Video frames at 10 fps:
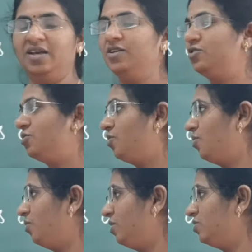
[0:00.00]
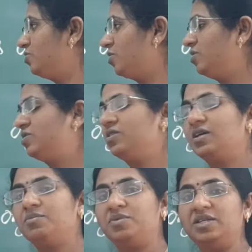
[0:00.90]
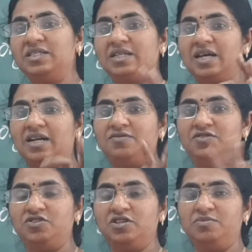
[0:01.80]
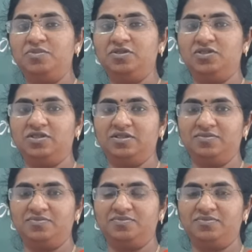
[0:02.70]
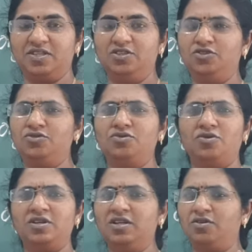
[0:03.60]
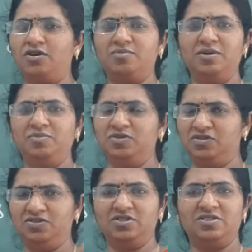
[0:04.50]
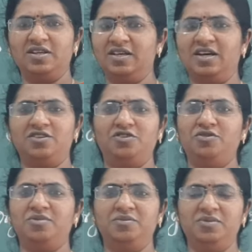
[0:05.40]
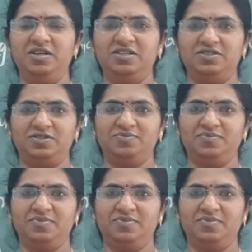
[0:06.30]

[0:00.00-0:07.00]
So, joint stock company is an artificial person. It's not a normal person just like our human beings.